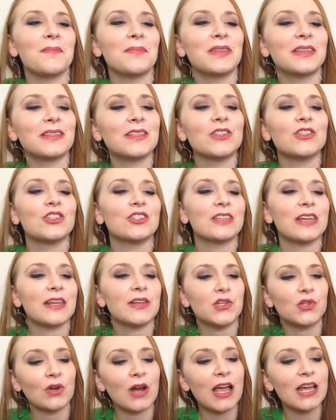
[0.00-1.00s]
This is just
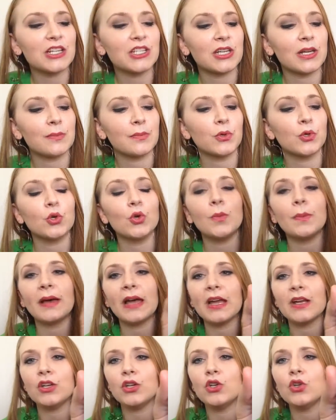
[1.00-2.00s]
a dry shampoo
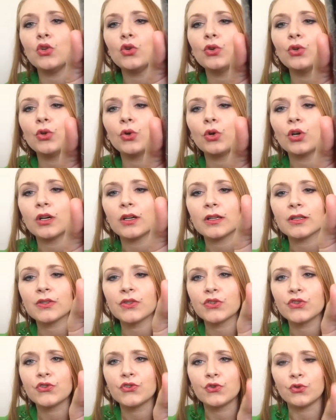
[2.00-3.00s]
by New York
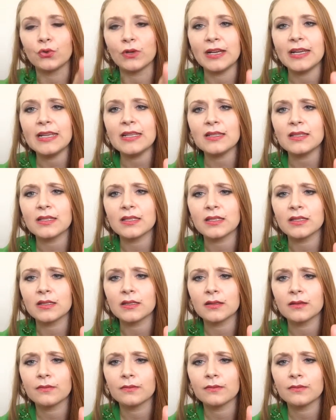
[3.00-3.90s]
Streets.